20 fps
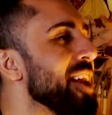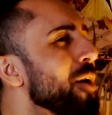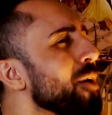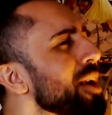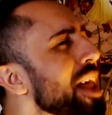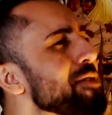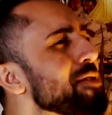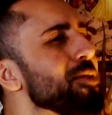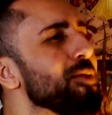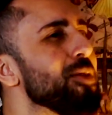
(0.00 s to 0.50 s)
no
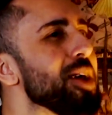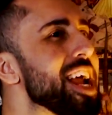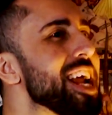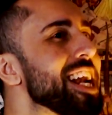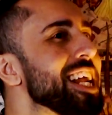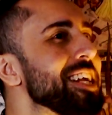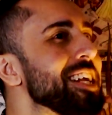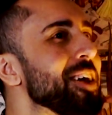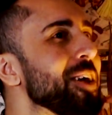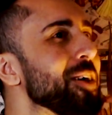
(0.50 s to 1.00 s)
one ever
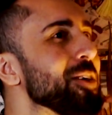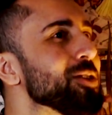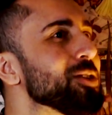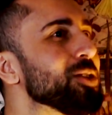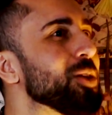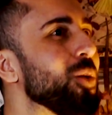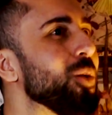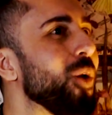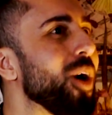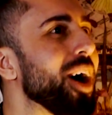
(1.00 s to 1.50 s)
really knows
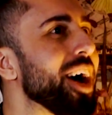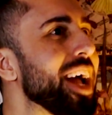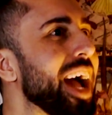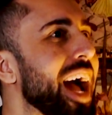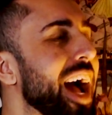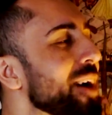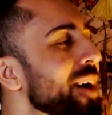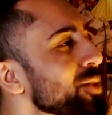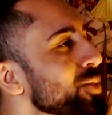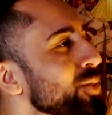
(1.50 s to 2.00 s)
quite
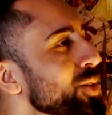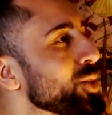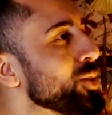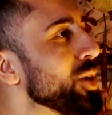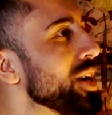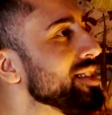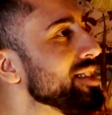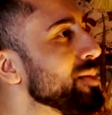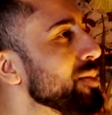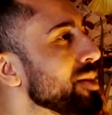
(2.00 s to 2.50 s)
how to
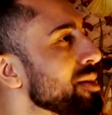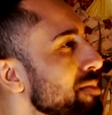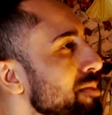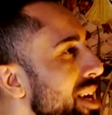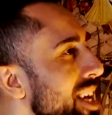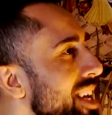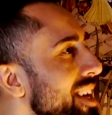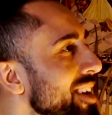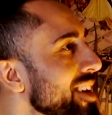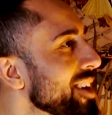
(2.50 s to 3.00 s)
address it with
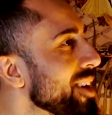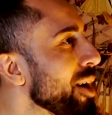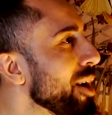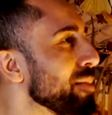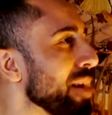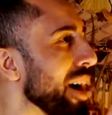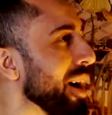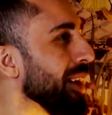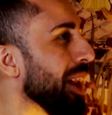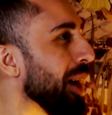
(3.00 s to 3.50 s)
me
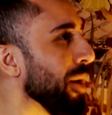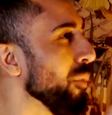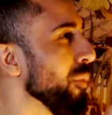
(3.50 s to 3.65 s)
about like